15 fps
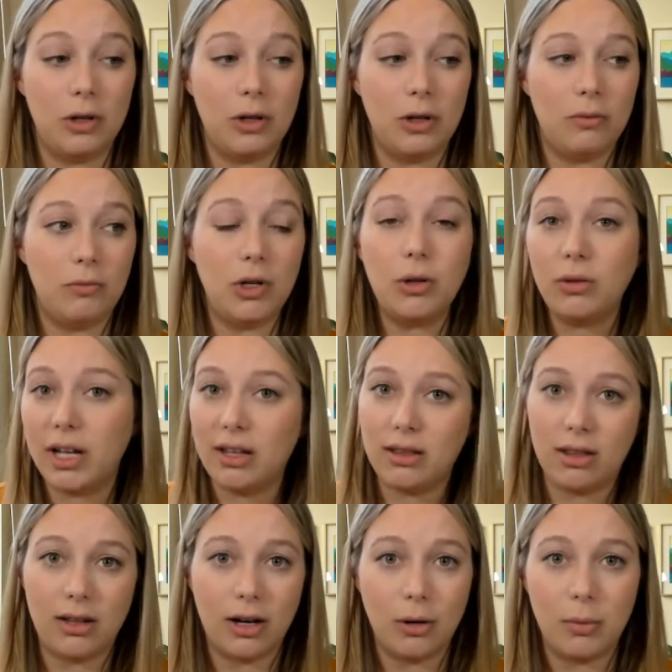you don't like the
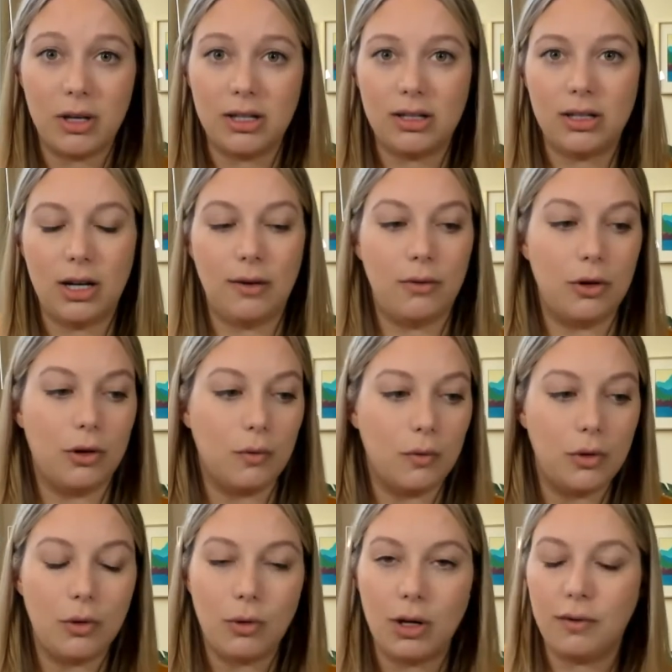therapist, if they're
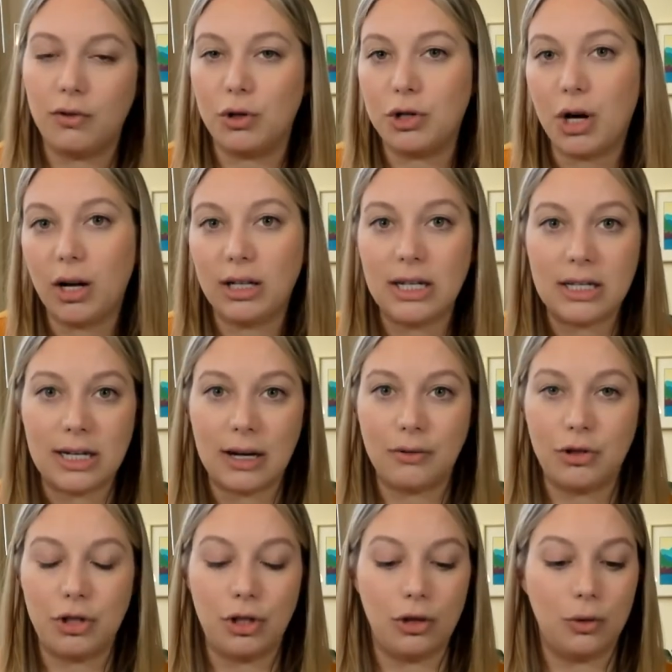rude, if they're talking down
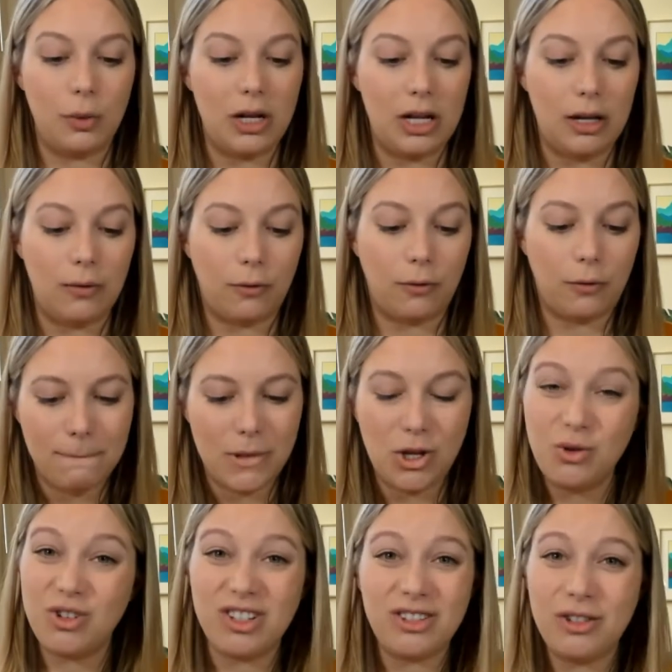to you, if you
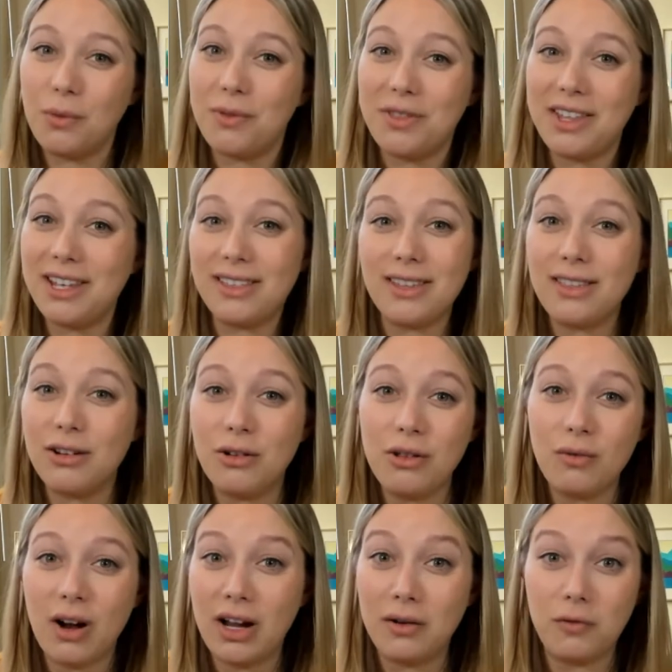just don't think that they're the
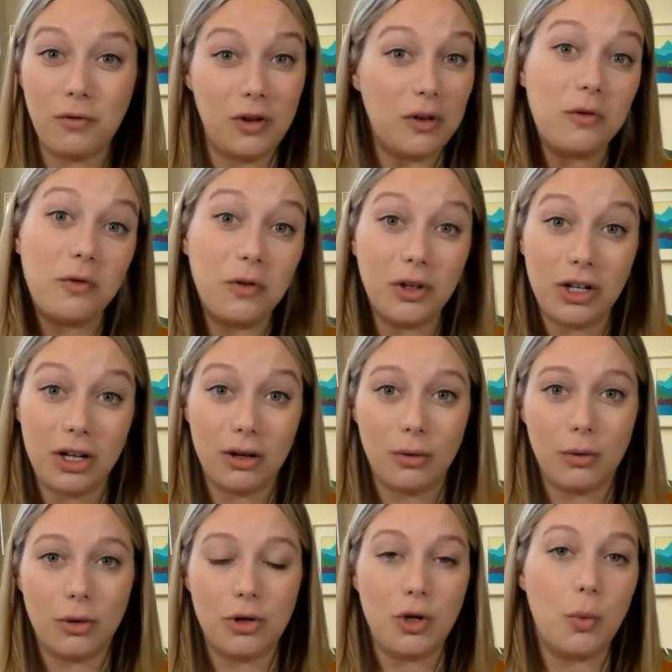right fit for you,
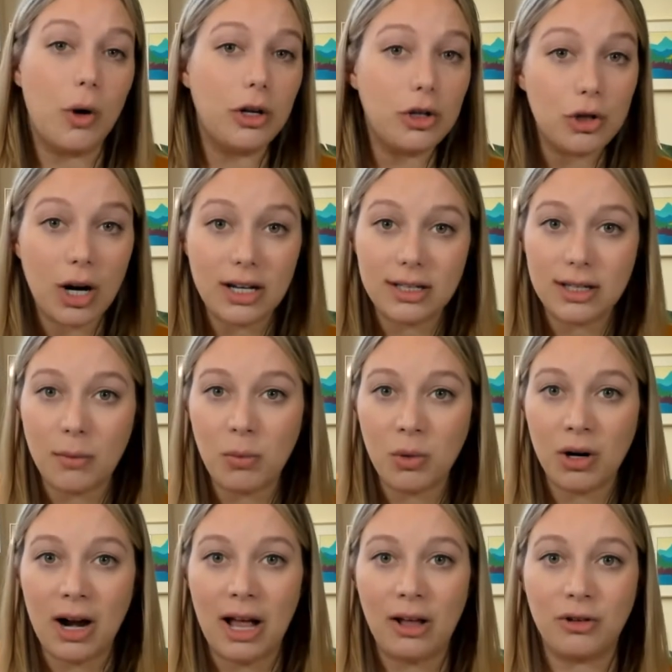or you want to try
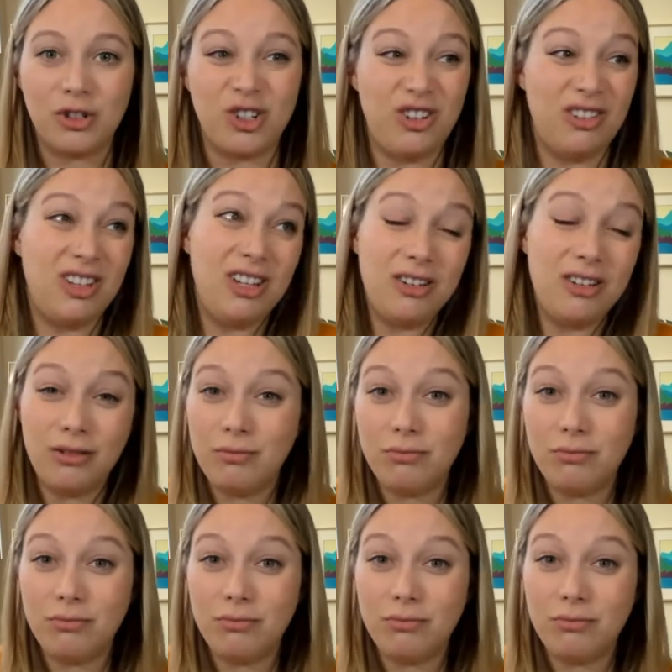somewhere else, or you think you're,